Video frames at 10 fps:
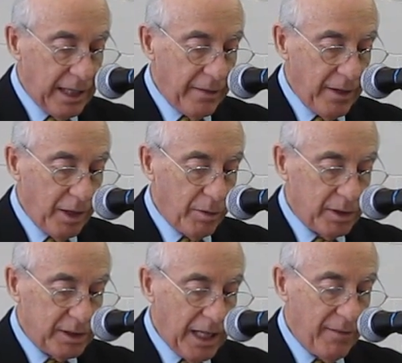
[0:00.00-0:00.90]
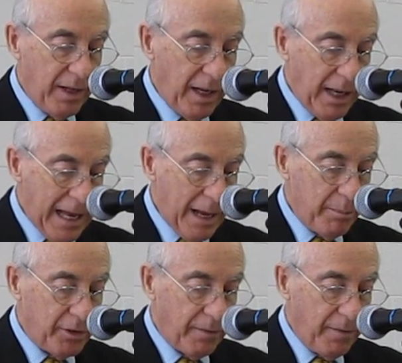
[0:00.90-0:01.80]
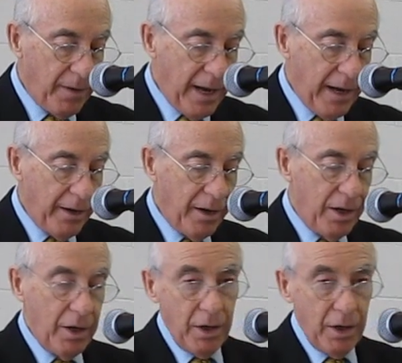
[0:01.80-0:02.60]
and there were seven lamps of fire